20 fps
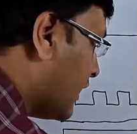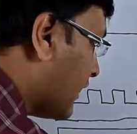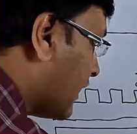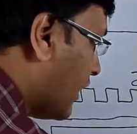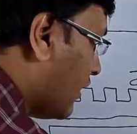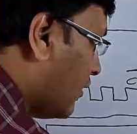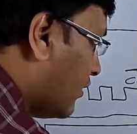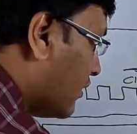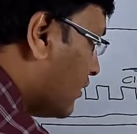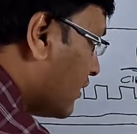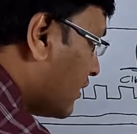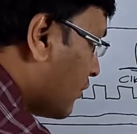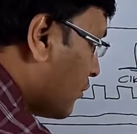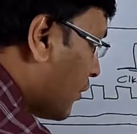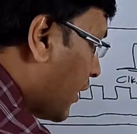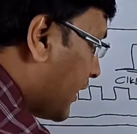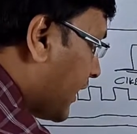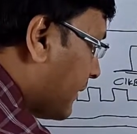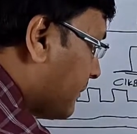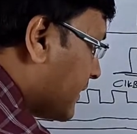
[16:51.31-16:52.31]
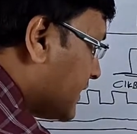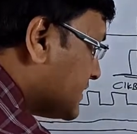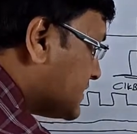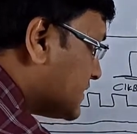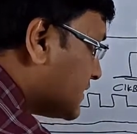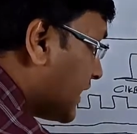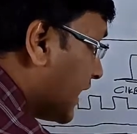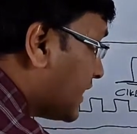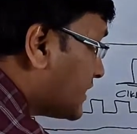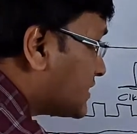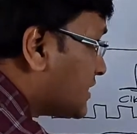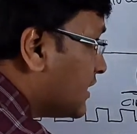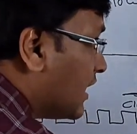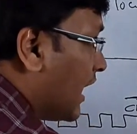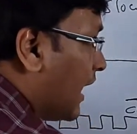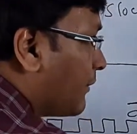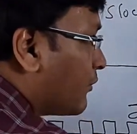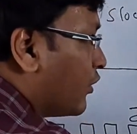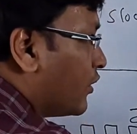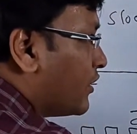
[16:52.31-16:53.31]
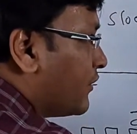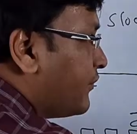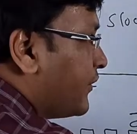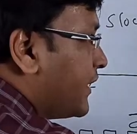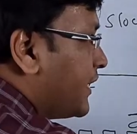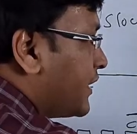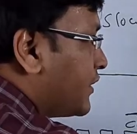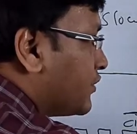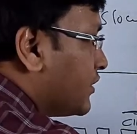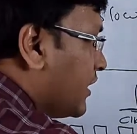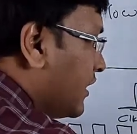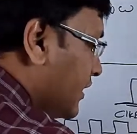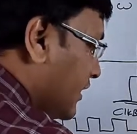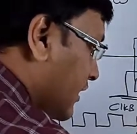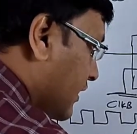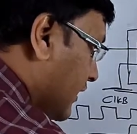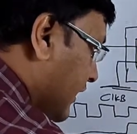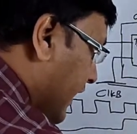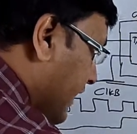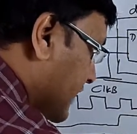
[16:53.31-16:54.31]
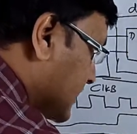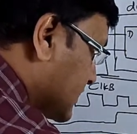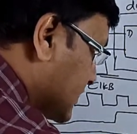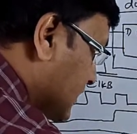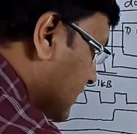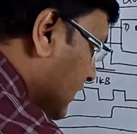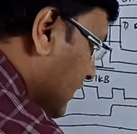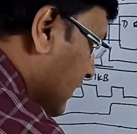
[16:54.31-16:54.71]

Now what happens next? I am going to feed it to the next